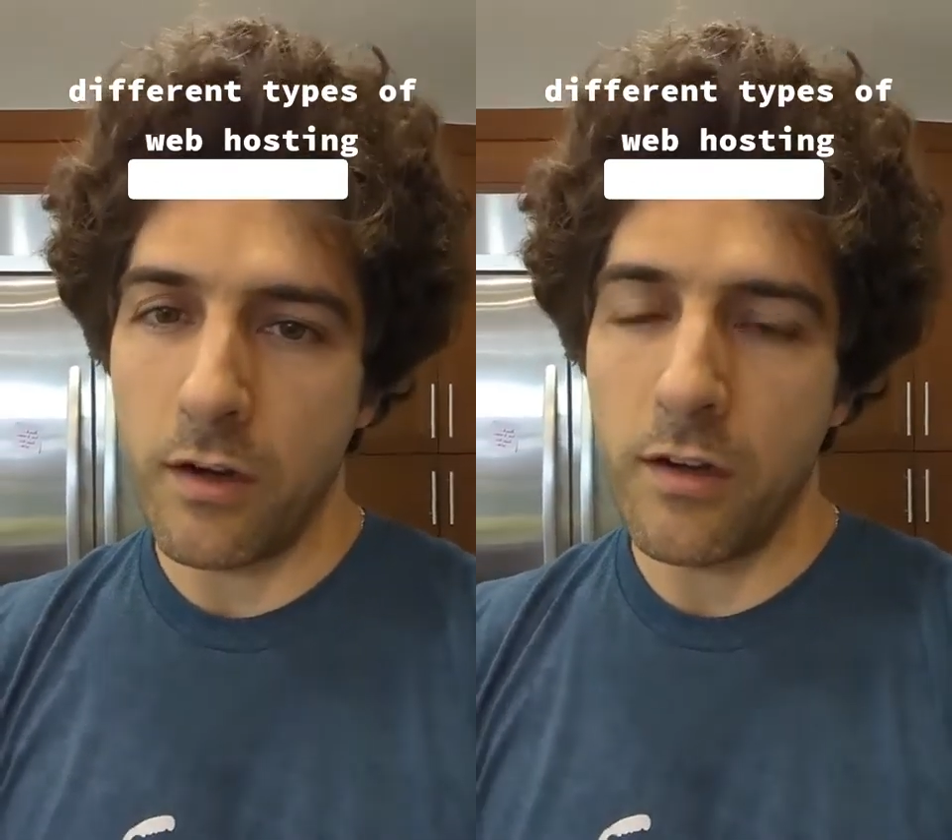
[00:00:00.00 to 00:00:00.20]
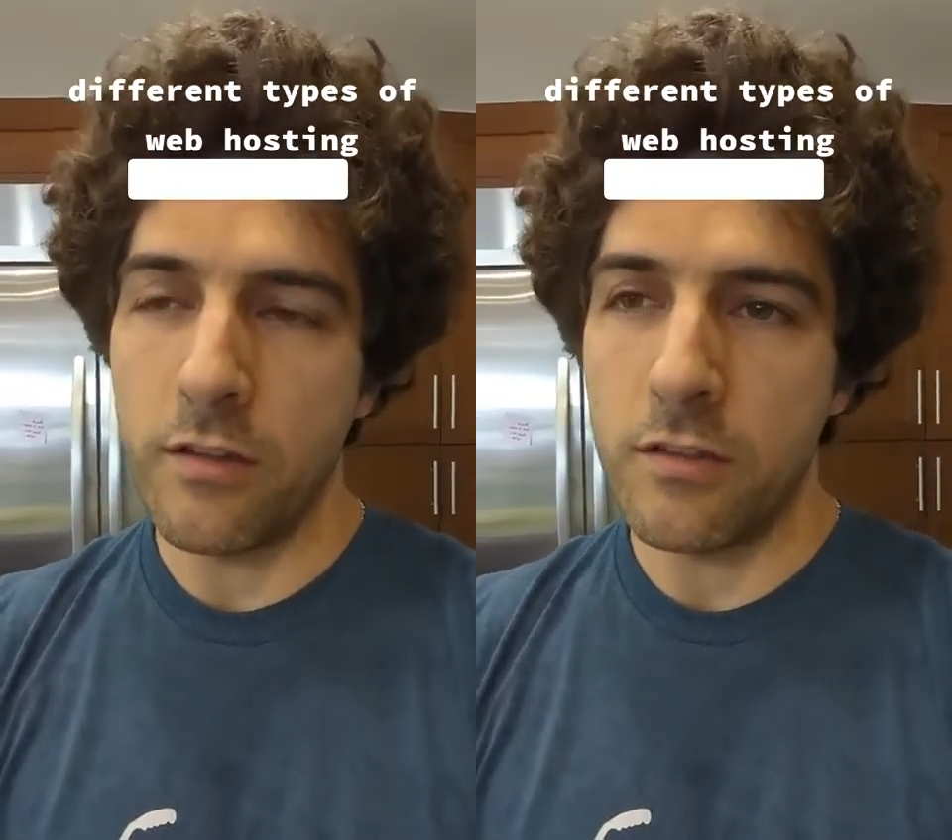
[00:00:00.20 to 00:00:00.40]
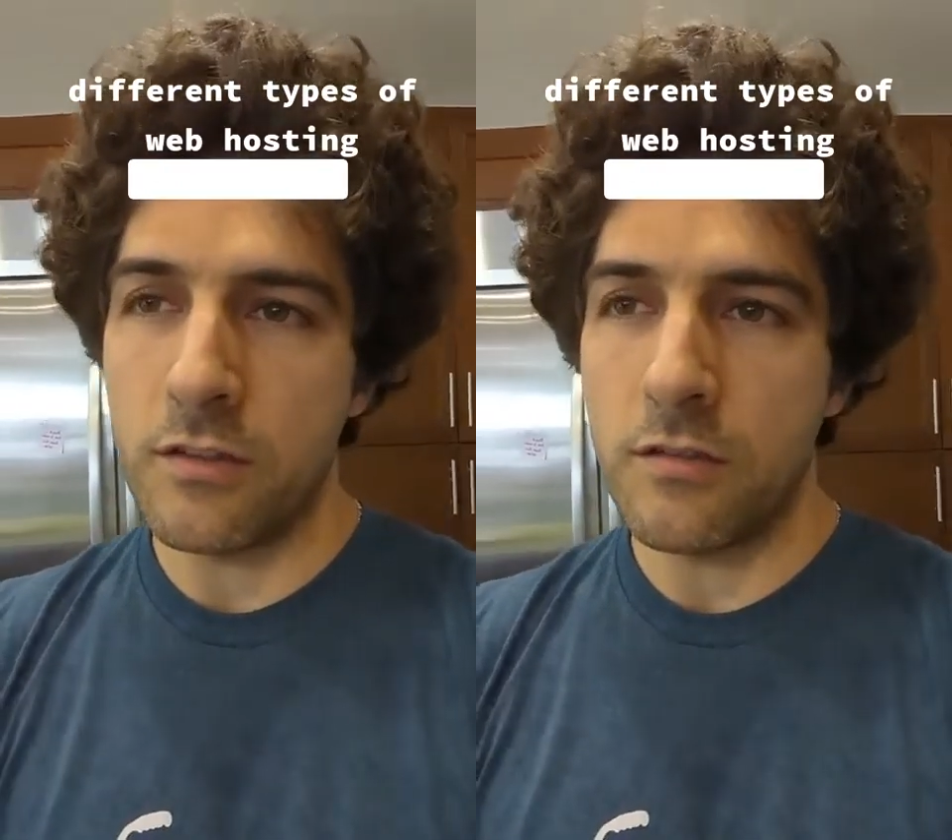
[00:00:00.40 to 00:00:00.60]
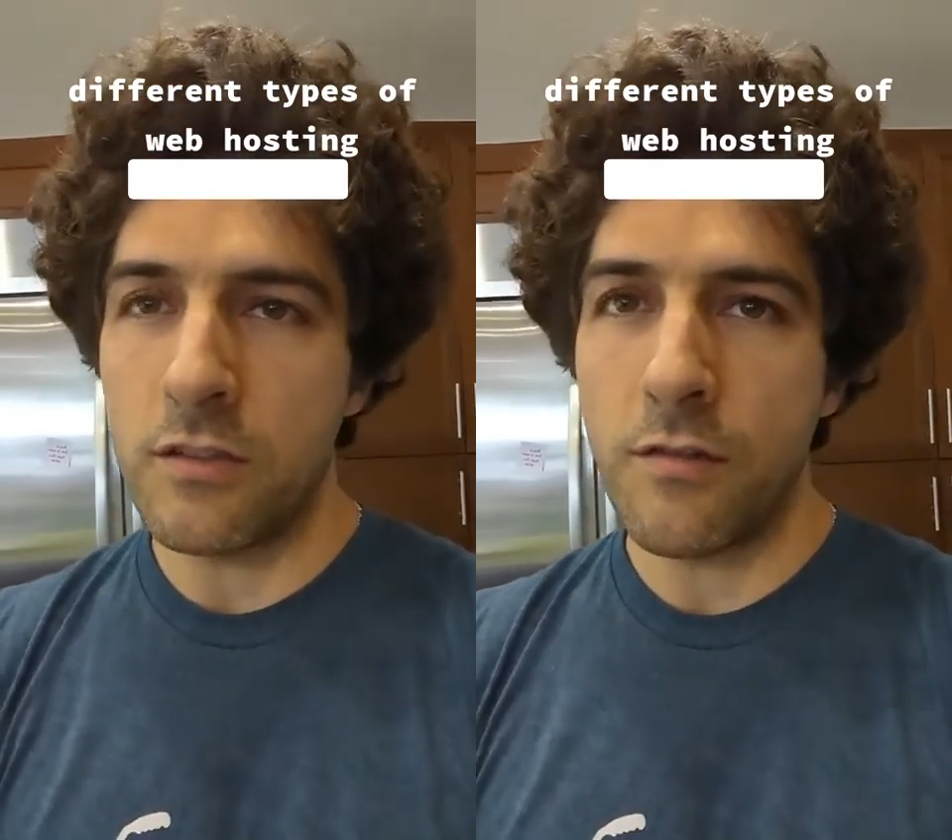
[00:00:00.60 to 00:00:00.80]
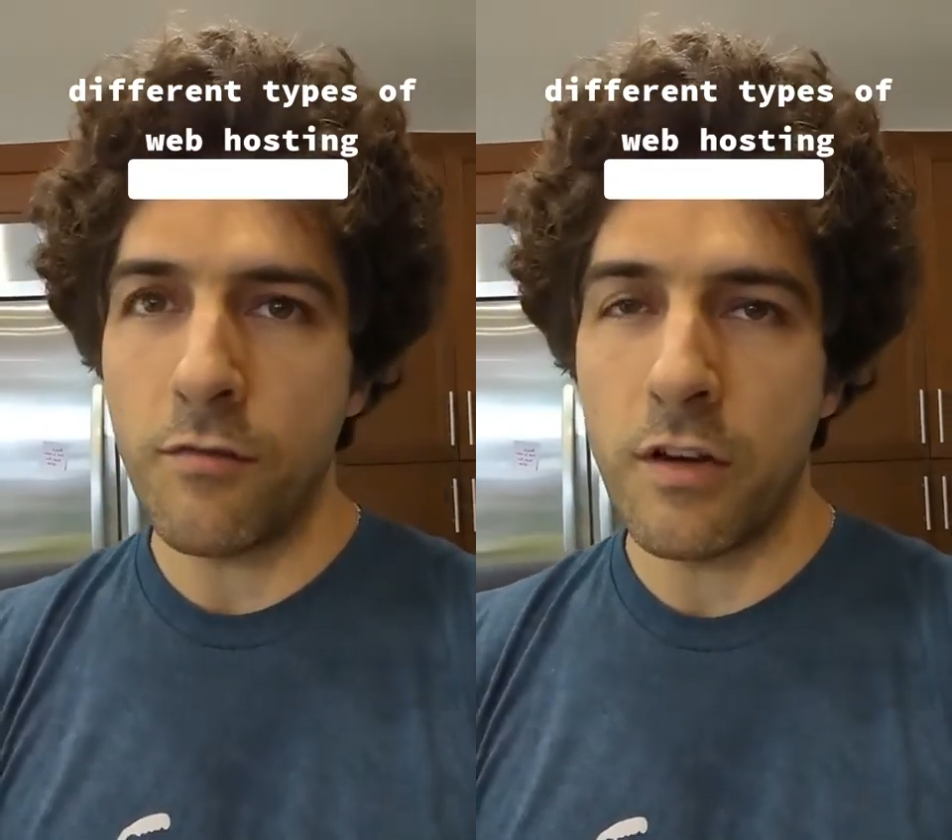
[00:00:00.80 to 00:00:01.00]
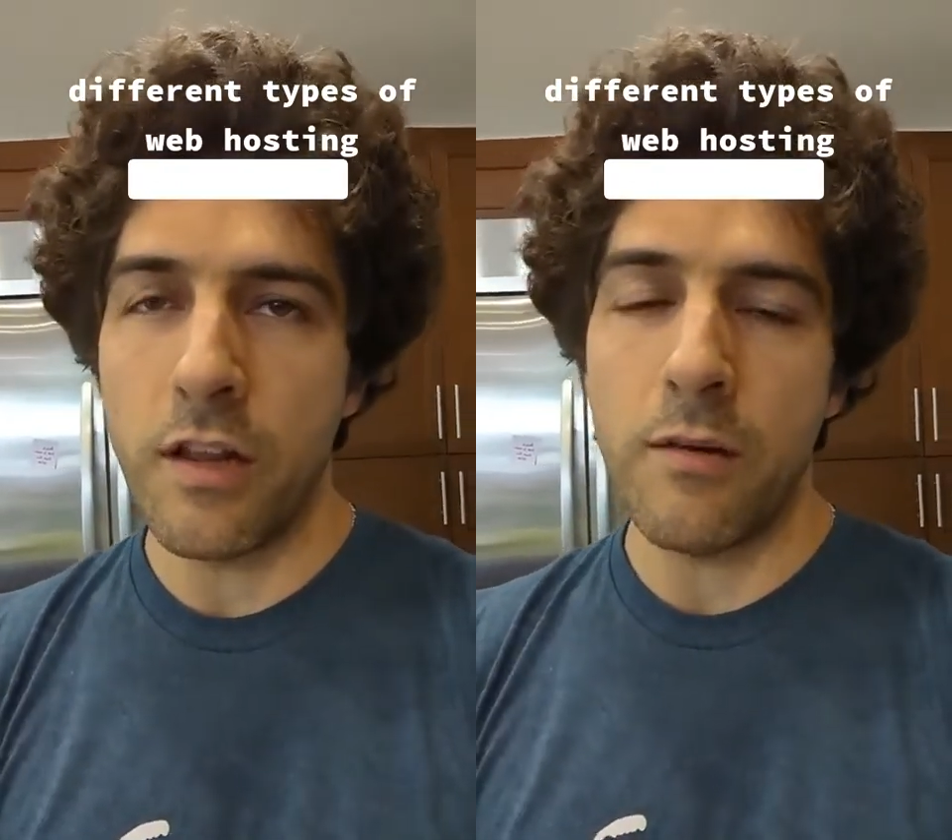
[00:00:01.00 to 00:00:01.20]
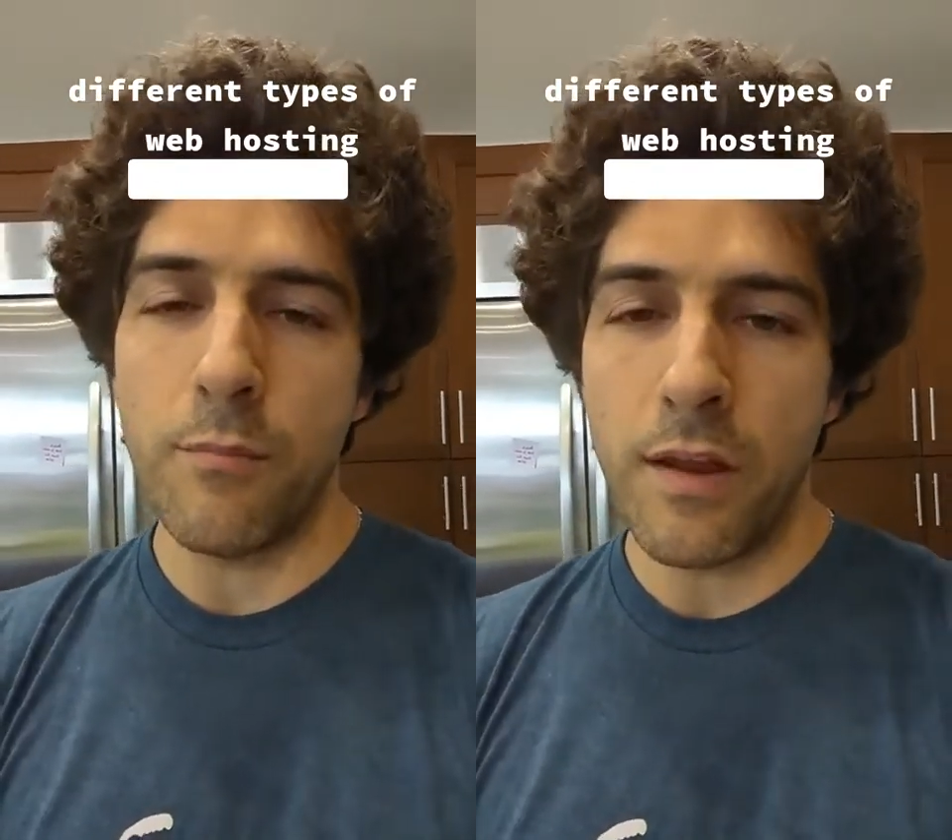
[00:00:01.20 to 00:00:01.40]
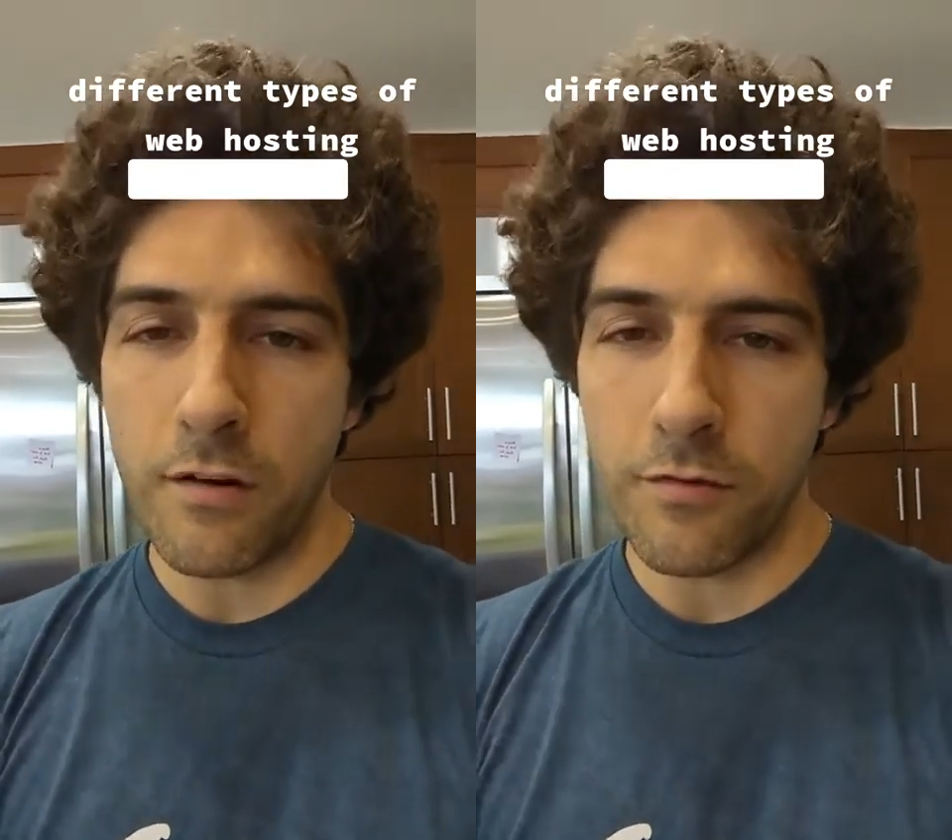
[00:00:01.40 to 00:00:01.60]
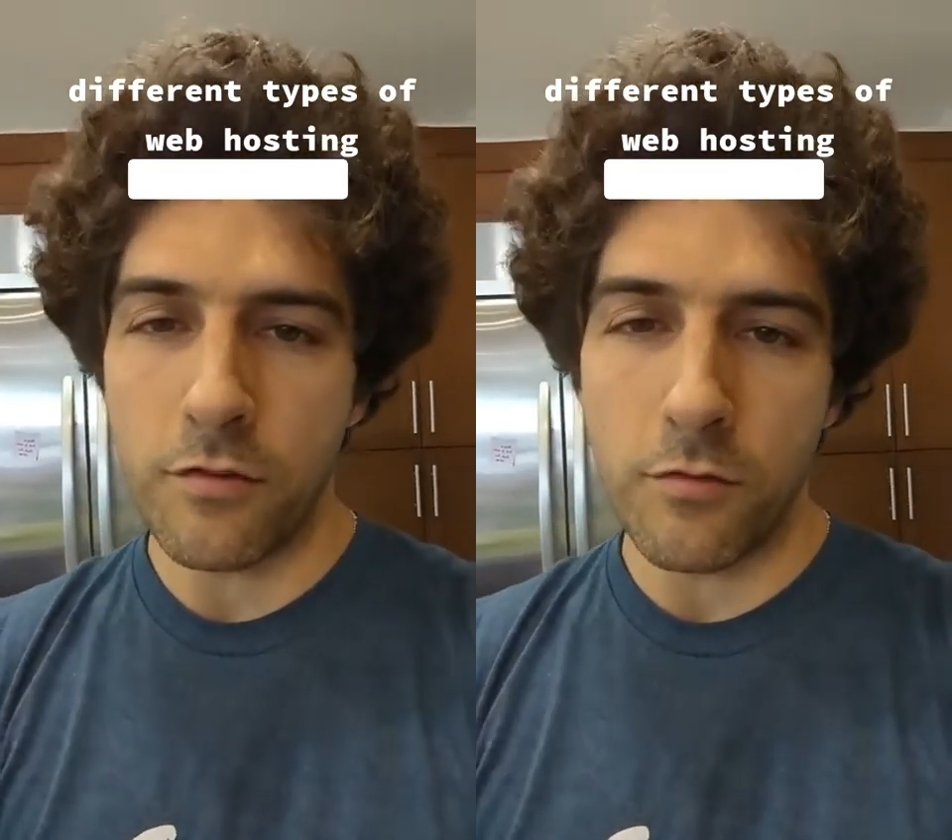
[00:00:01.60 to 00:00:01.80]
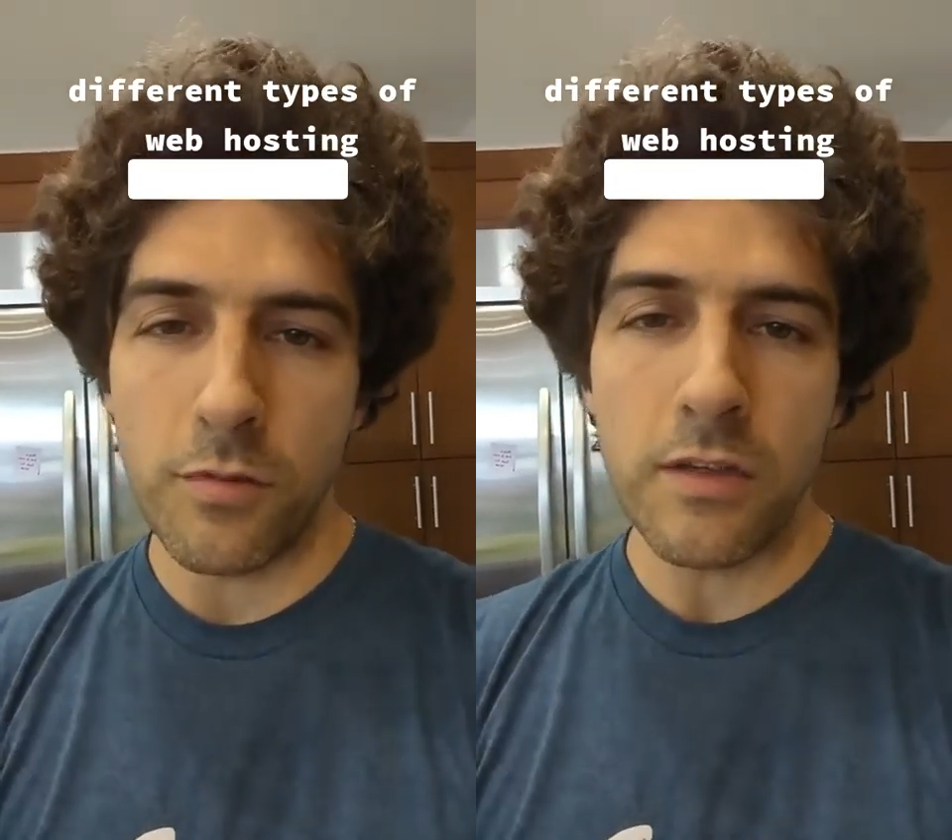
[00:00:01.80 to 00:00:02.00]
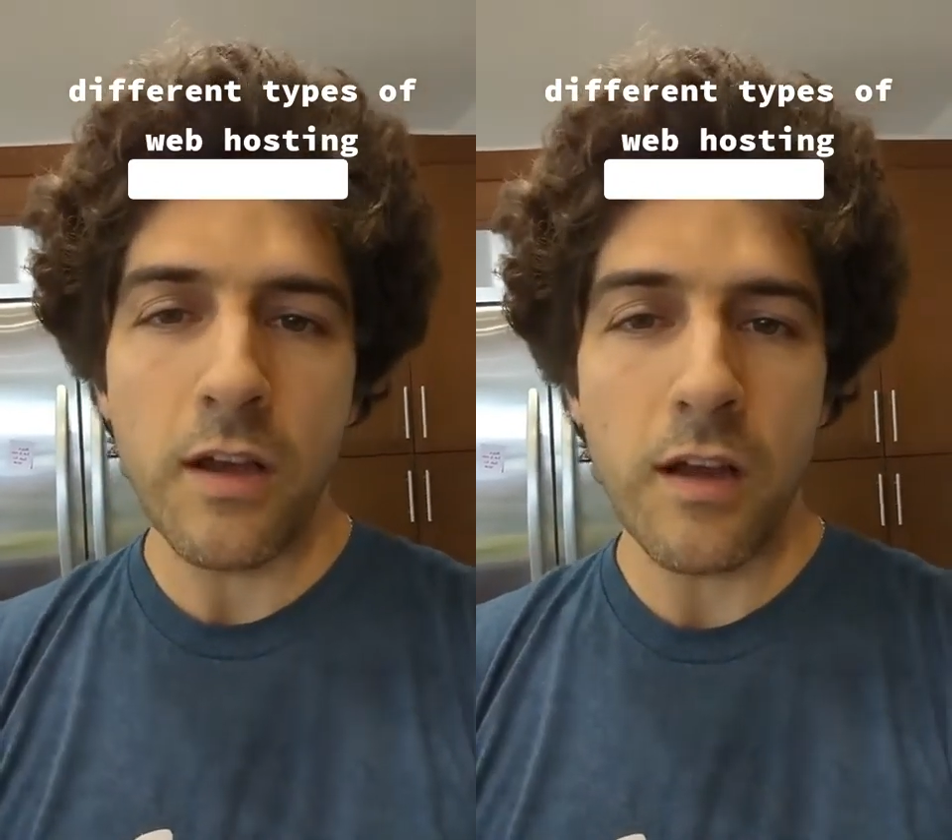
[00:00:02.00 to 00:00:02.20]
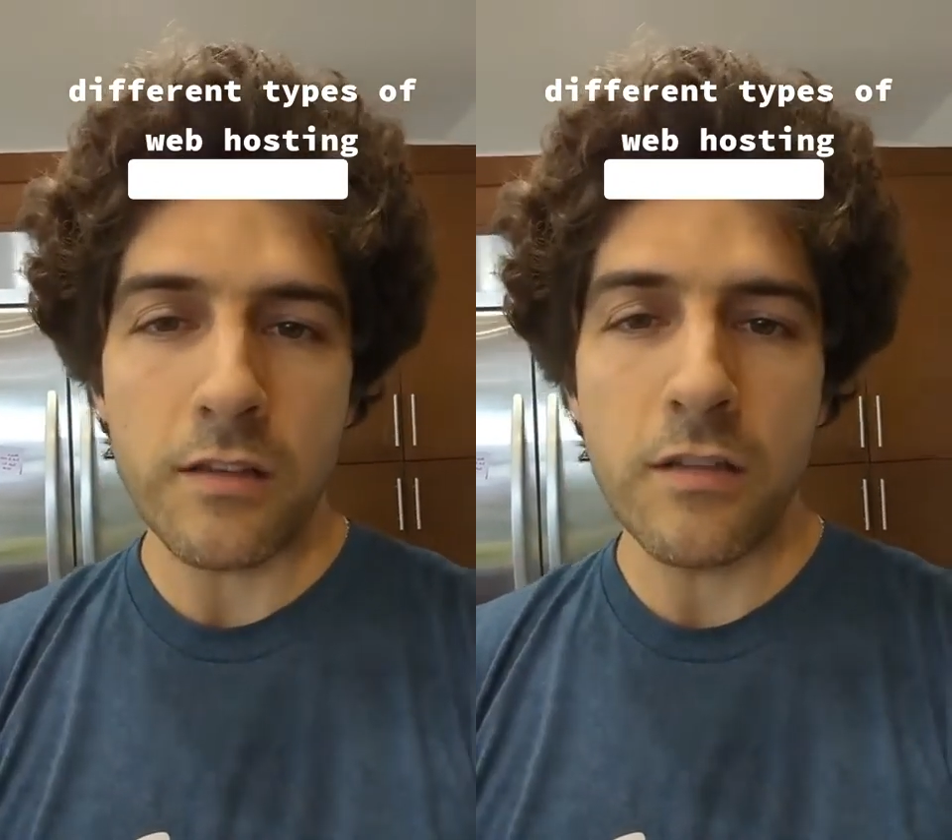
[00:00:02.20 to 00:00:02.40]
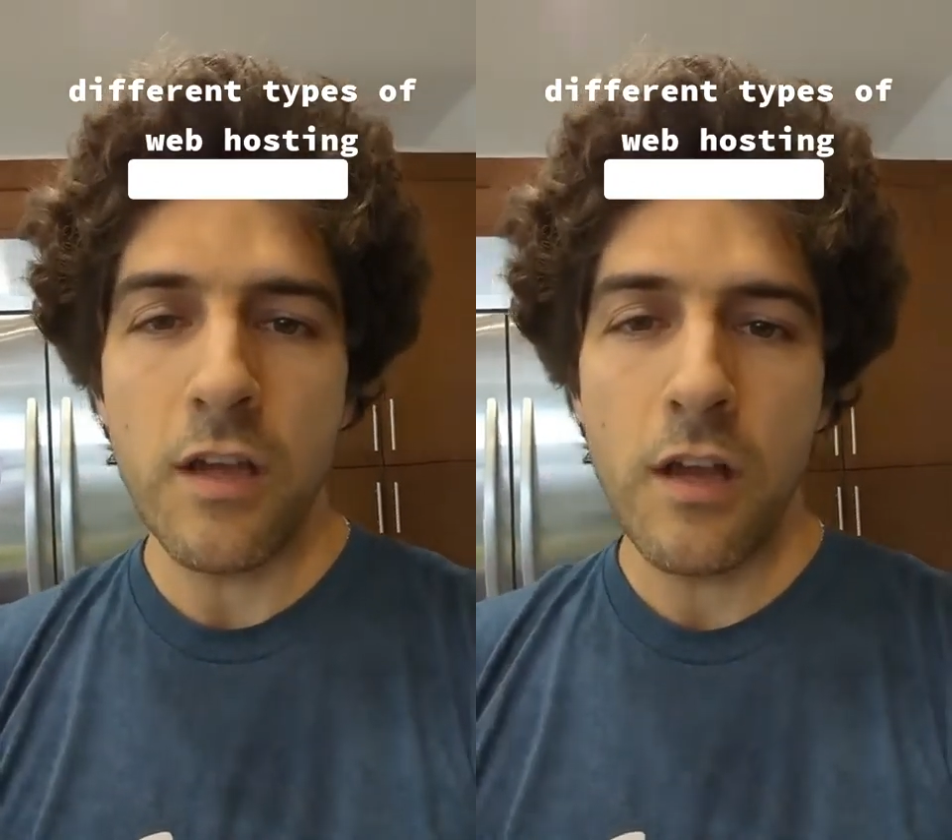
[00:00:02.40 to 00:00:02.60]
Now, this is different and better for you because